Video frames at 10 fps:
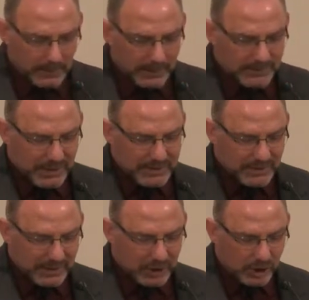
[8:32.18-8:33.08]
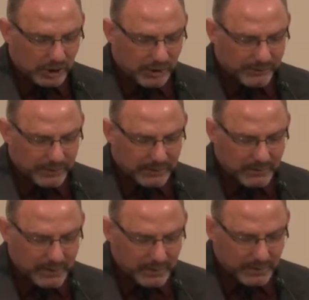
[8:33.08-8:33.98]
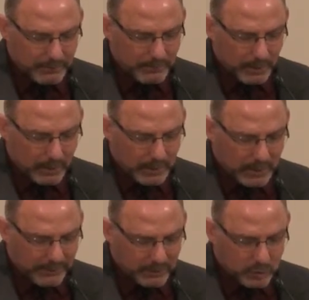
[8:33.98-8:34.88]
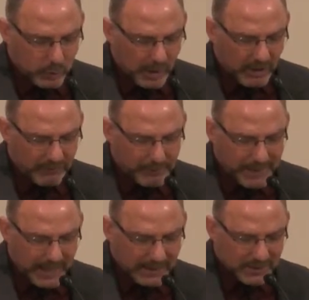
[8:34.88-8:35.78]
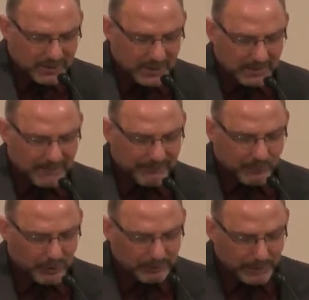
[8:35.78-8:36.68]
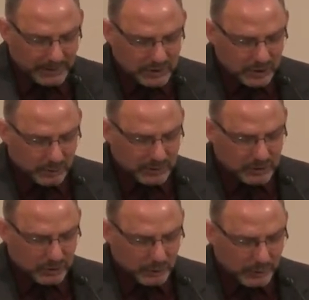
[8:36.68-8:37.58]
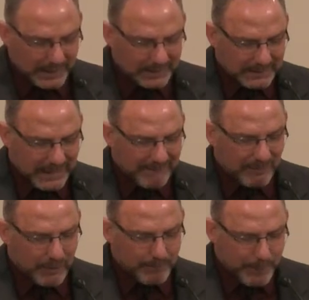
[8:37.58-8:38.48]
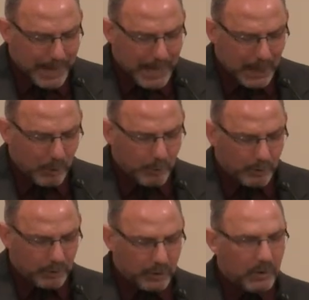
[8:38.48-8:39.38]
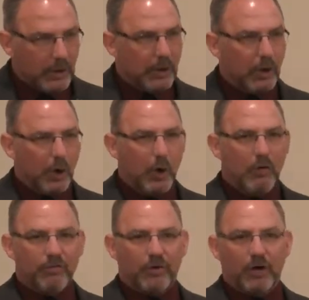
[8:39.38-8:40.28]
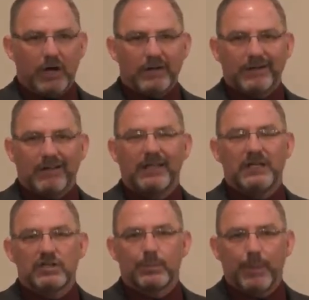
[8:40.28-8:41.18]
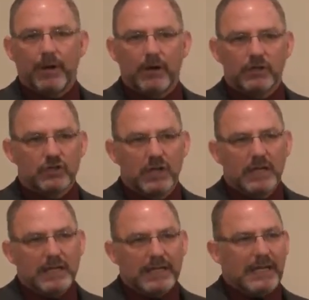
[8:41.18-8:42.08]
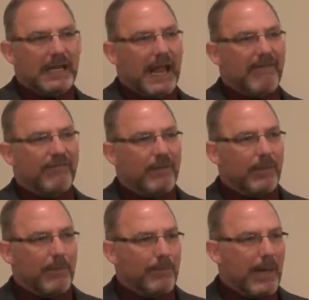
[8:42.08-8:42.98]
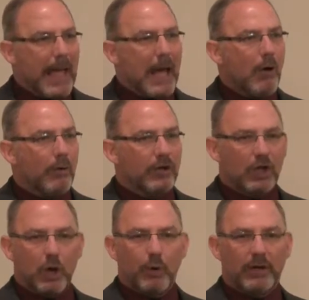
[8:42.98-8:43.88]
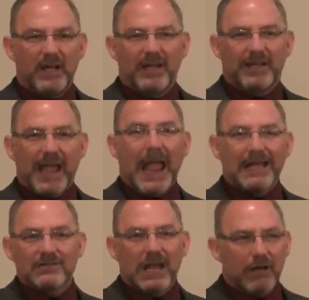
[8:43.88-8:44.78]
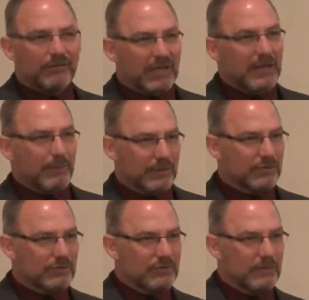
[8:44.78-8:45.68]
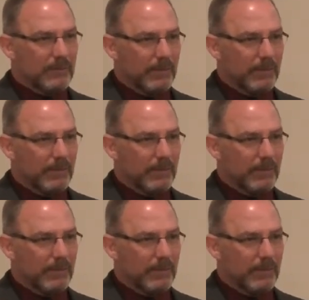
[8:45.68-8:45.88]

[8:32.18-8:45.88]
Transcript: It says, And he called unto him uh, the twelve and began to send them forth by two and two and gave them power over unclean spirits. He gave them the power to go and cast out demons.